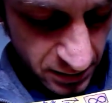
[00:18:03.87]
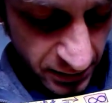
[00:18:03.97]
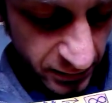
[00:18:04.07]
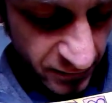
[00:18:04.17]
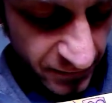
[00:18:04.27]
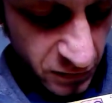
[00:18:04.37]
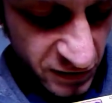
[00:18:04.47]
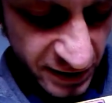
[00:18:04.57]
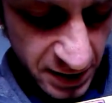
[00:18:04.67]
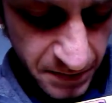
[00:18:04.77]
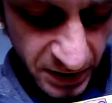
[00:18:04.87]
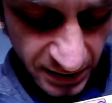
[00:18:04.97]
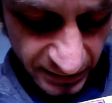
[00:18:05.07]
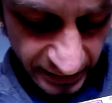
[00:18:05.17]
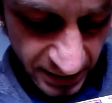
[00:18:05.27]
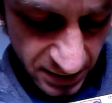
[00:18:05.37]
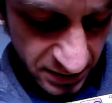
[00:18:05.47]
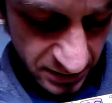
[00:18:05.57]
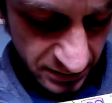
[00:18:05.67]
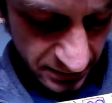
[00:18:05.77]
And the first day begins here,
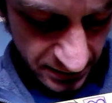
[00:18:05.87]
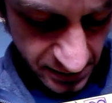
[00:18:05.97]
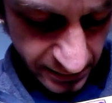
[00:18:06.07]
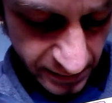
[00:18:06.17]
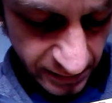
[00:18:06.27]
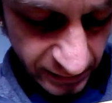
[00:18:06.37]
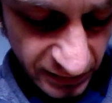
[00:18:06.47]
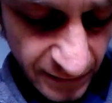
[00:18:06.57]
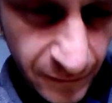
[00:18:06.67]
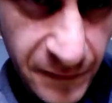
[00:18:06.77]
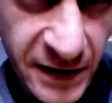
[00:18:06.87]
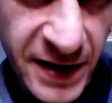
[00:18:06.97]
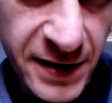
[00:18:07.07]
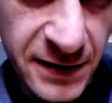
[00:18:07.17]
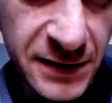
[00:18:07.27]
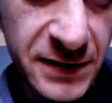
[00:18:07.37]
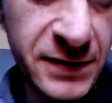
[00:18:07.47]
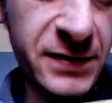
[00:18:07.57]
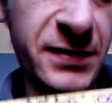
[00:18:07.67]
7th day ends